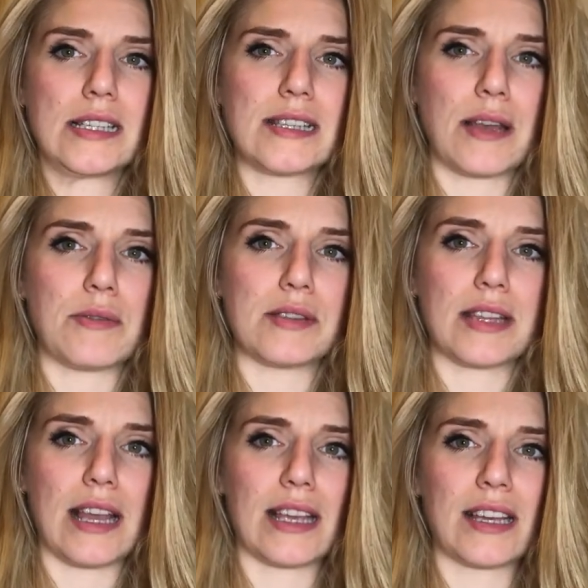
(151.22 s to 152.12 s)
sounds
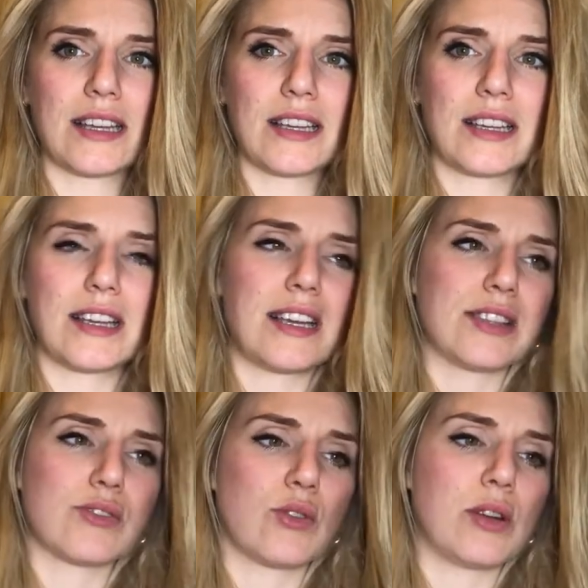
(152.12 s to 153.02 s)
like
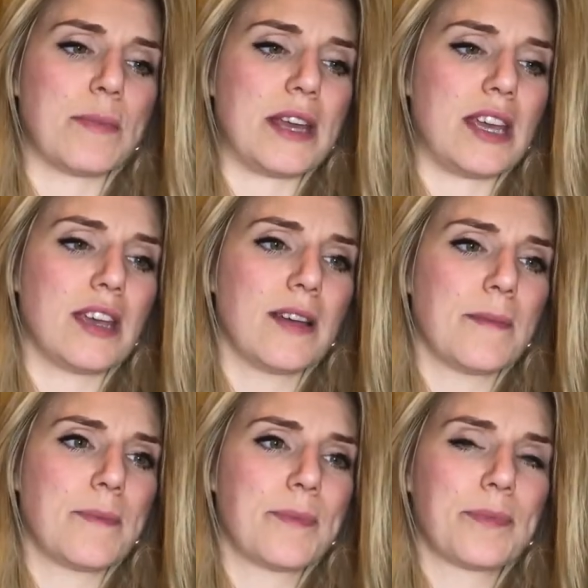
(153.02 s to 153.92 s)
it's gonna be
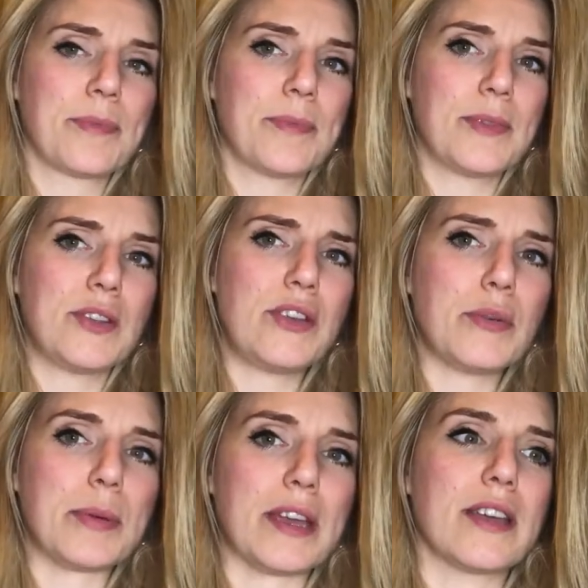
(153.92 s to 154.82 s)

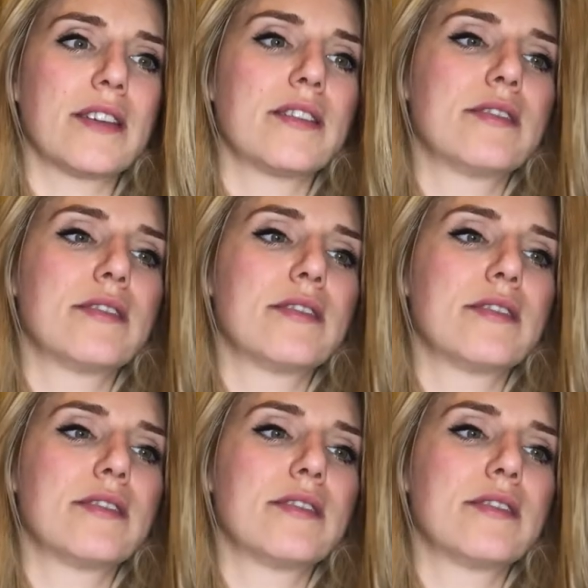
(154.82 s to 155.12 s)
syrupy.